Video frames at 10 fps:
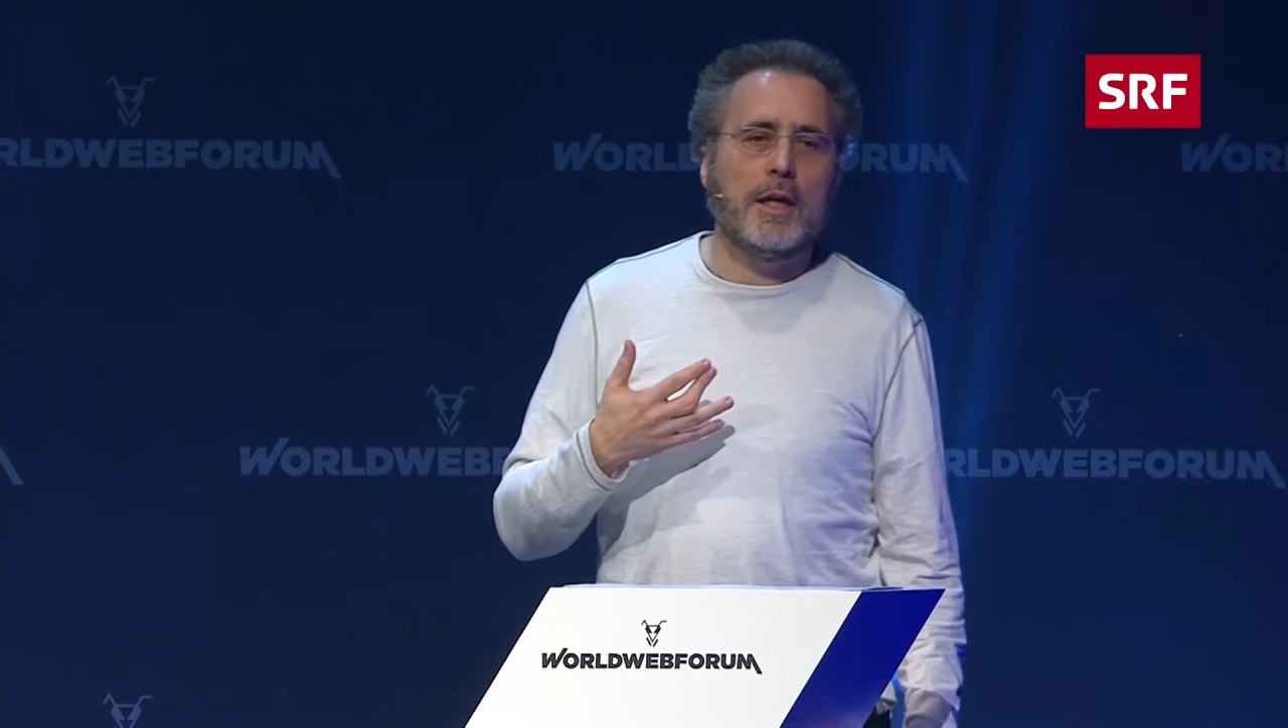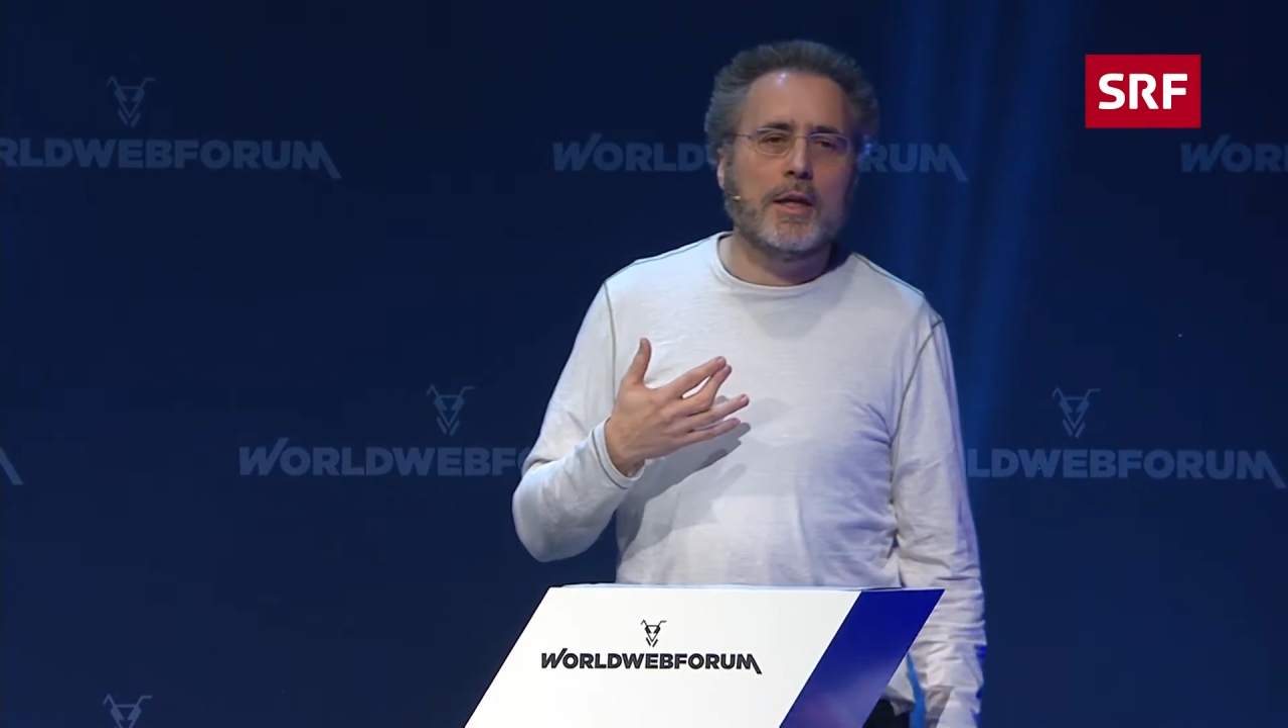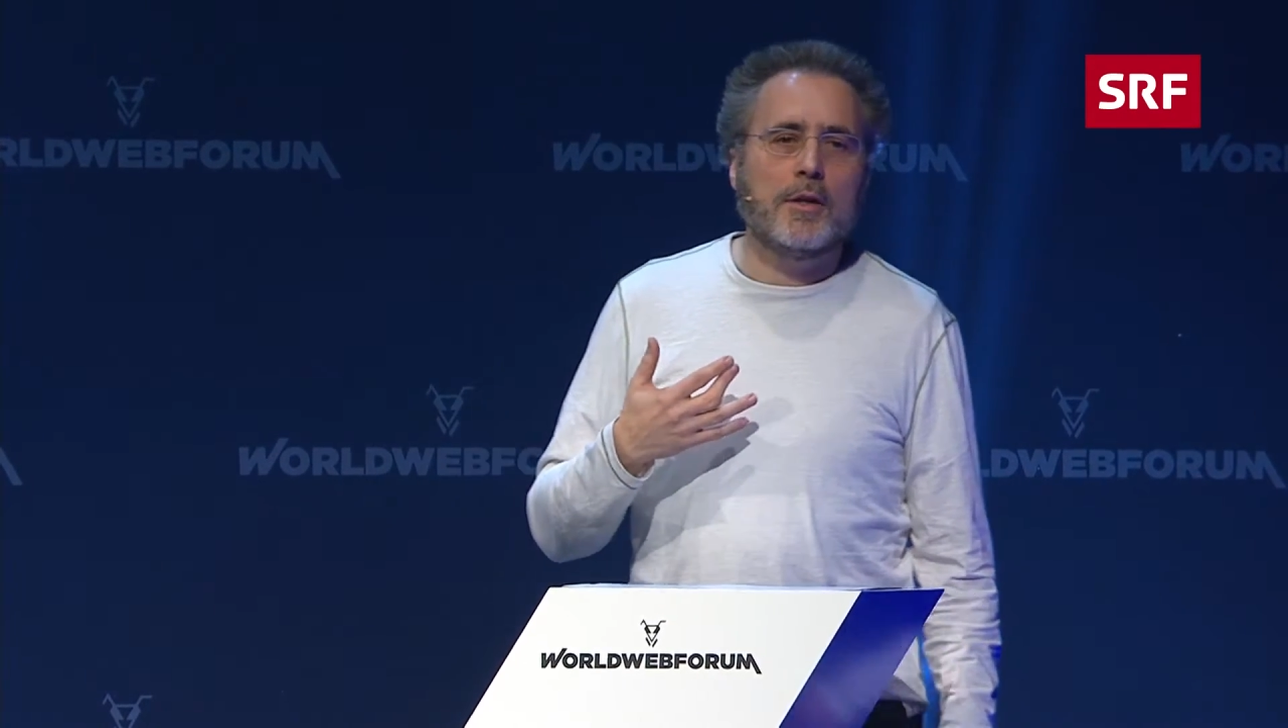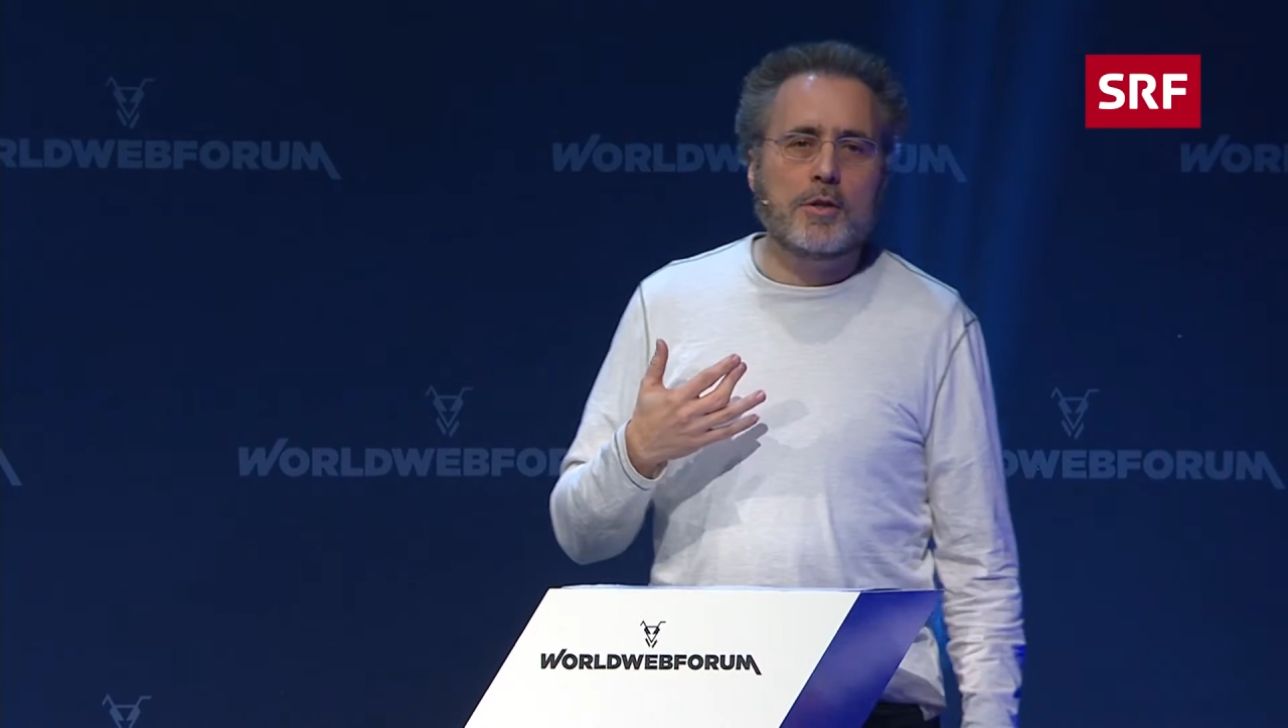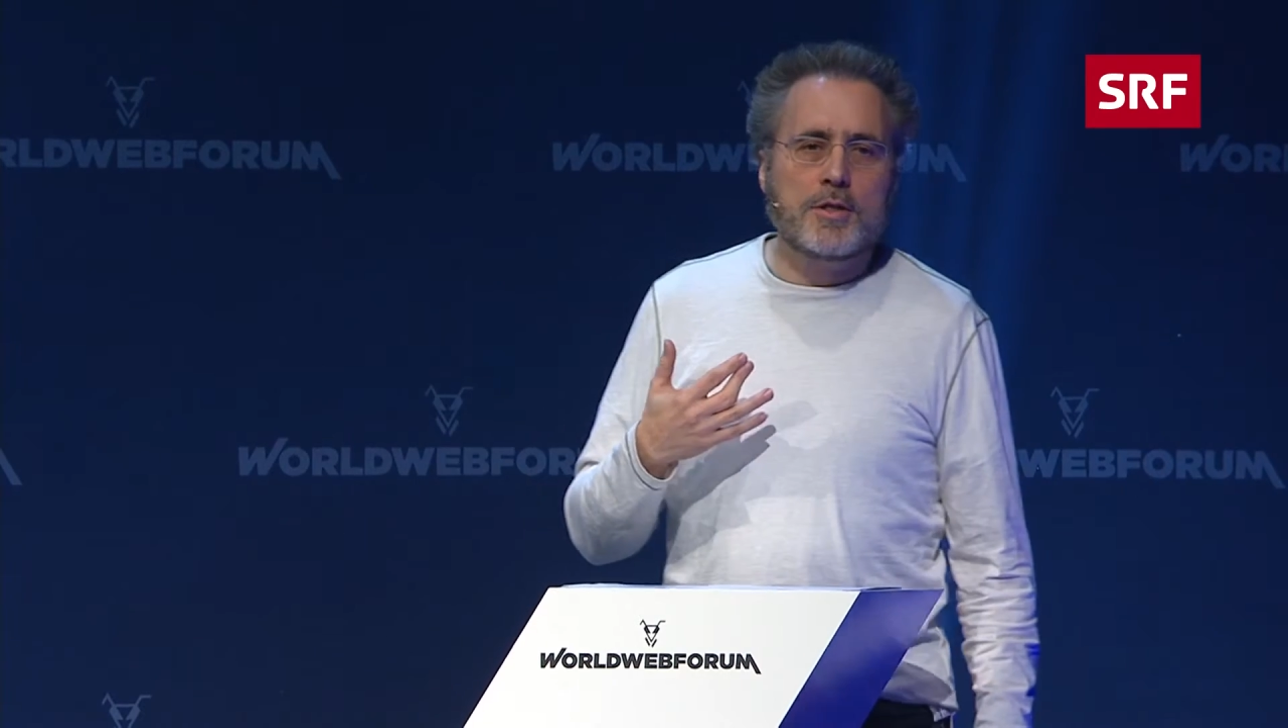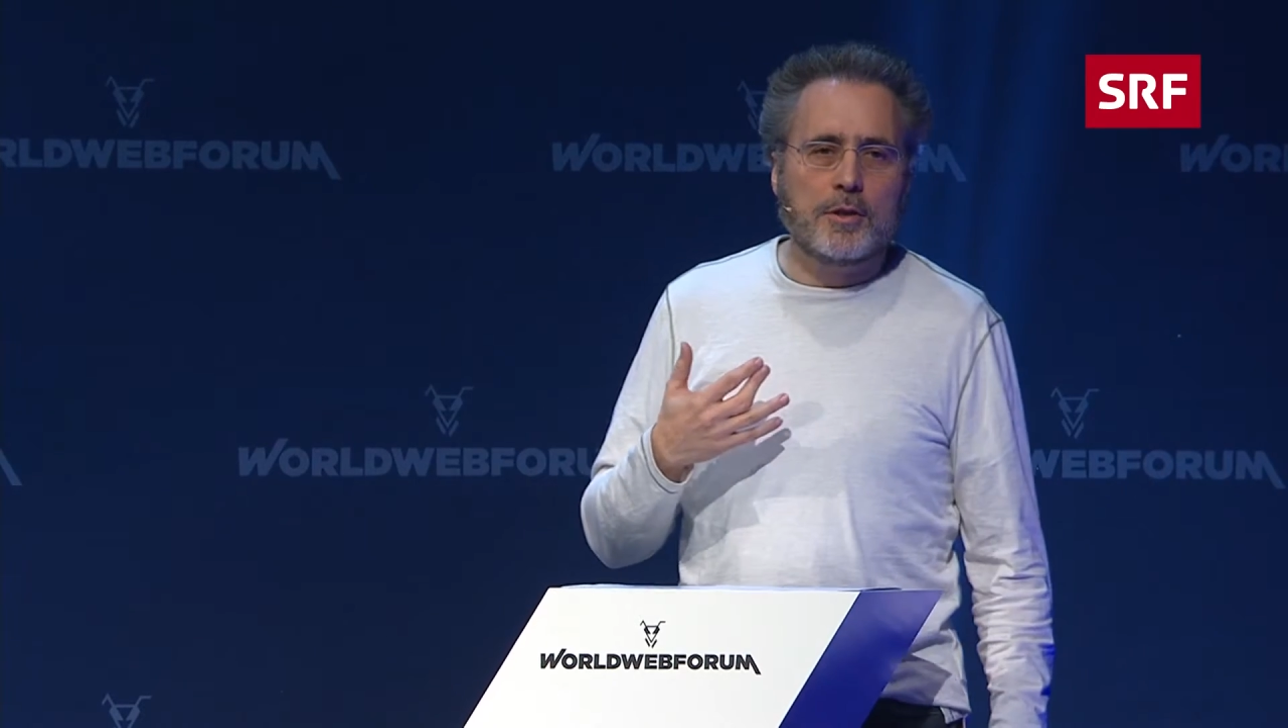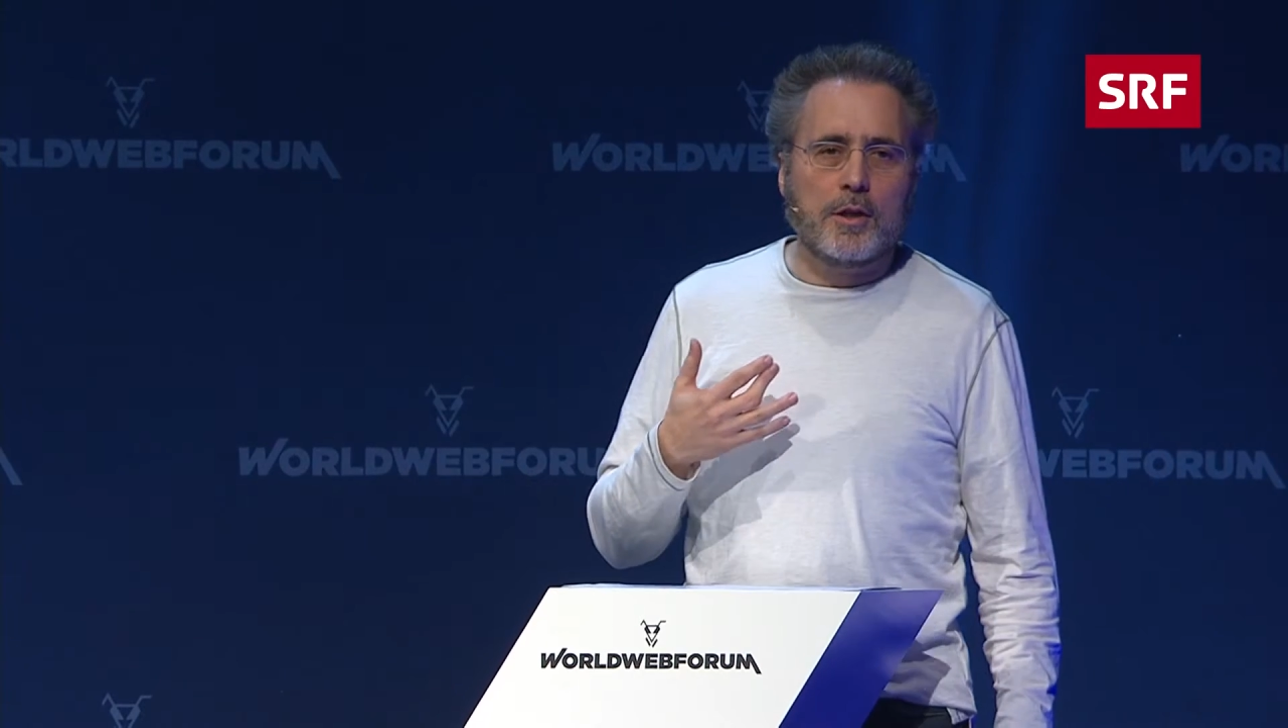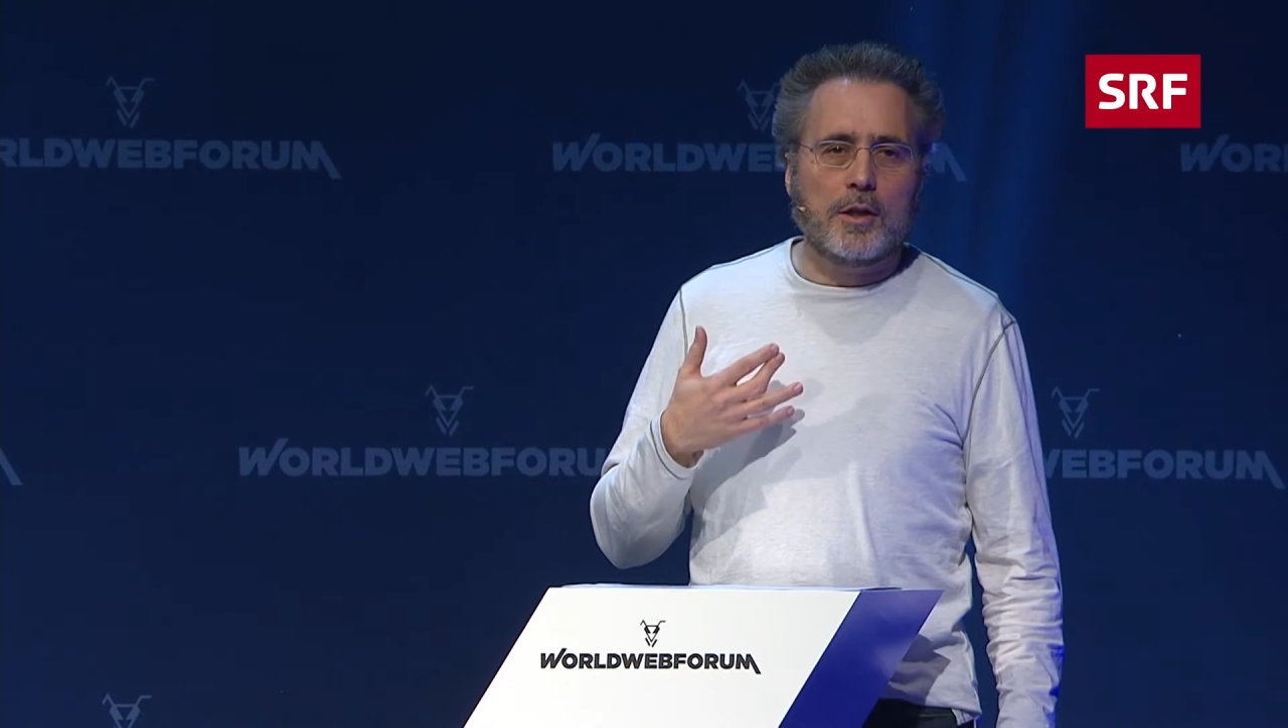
and also